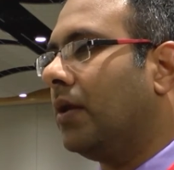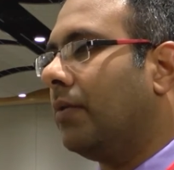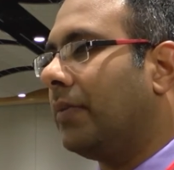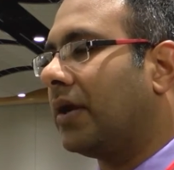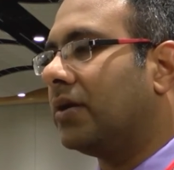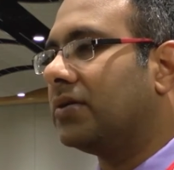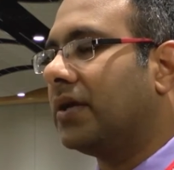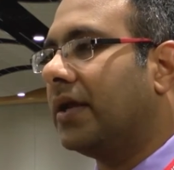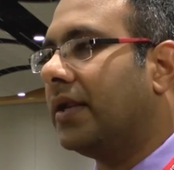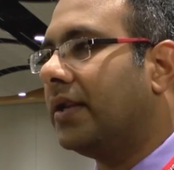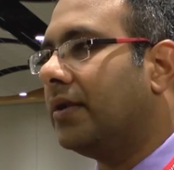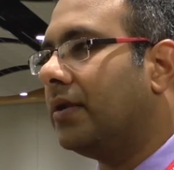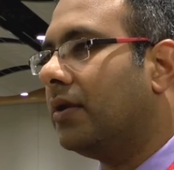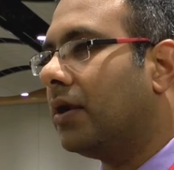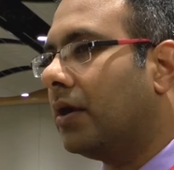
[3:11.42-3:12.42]

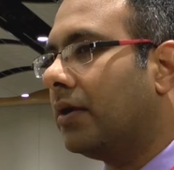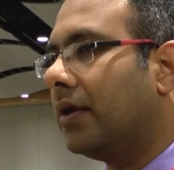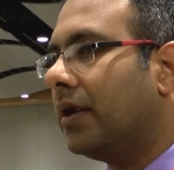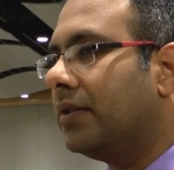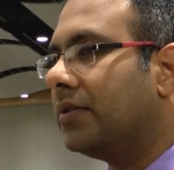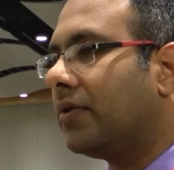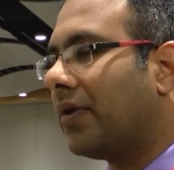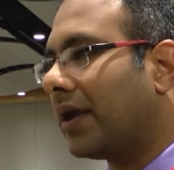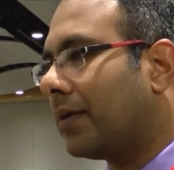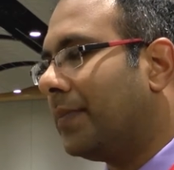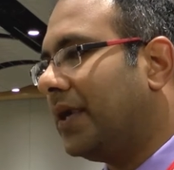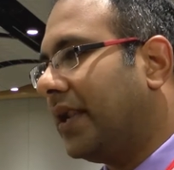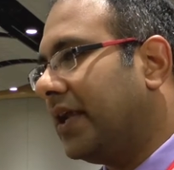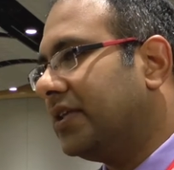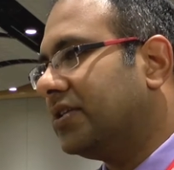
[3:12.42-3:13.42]
and the
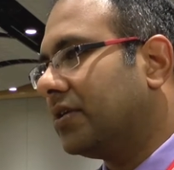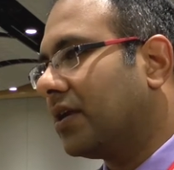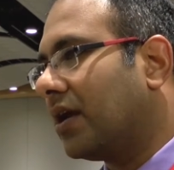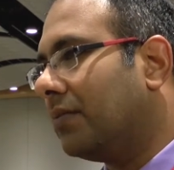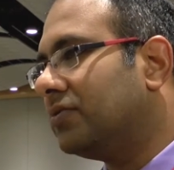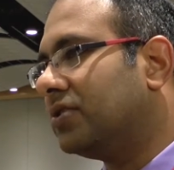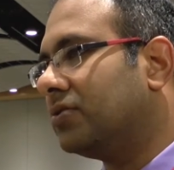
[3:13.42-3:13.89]
recommendation comes